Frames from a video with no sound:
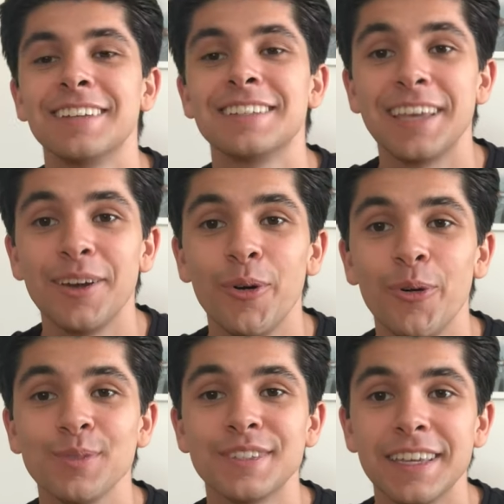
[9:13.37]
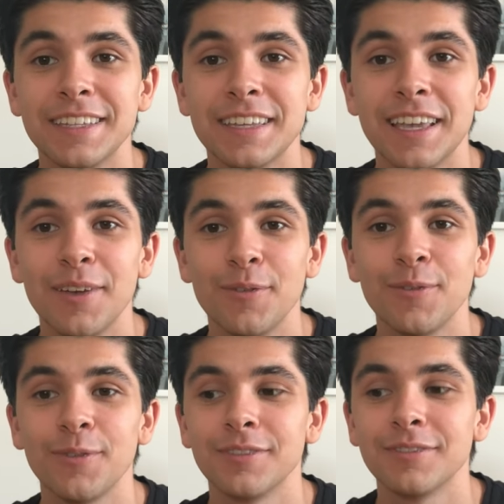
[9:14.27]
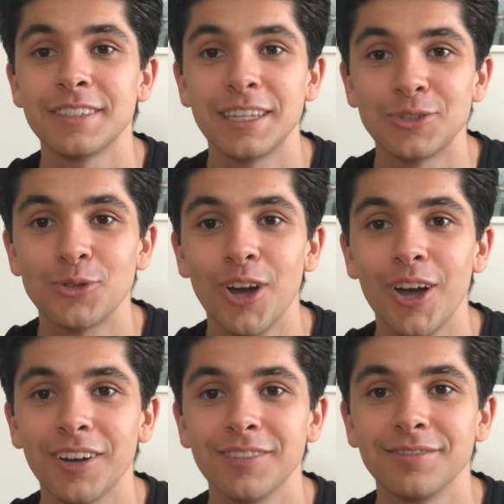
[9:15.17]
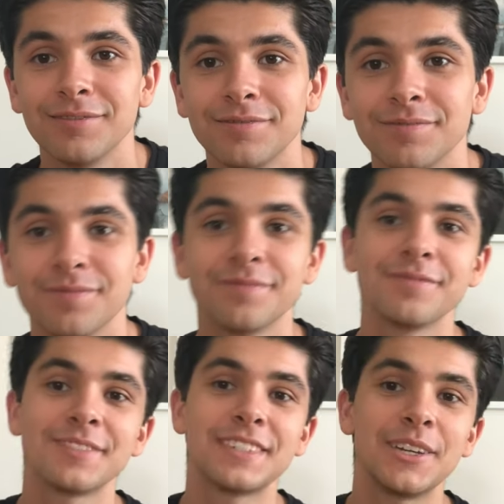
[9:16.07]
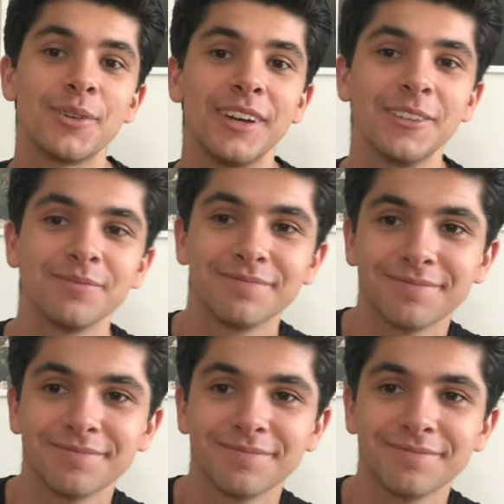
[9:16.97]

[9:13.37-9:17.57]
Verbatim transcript: stay home stay safe stay strong see you around